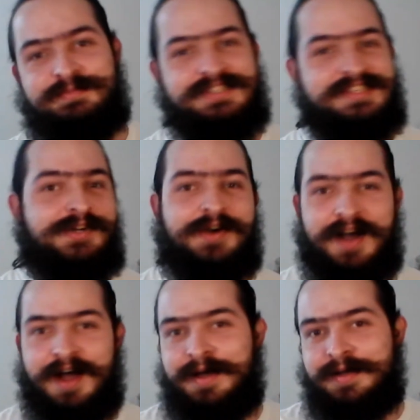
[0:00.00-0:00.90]
So
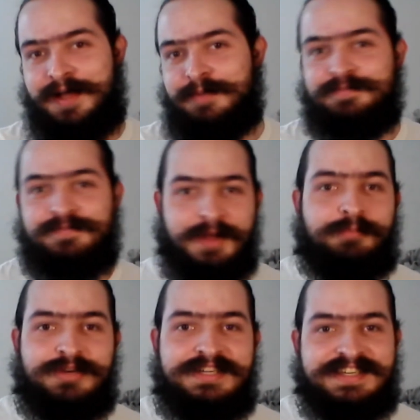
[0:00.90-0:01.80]
I, I'm I'm
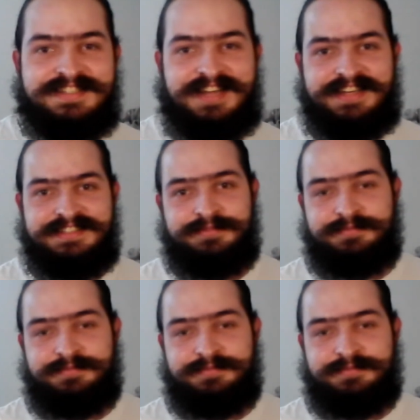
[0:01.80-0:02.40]
pretty excited.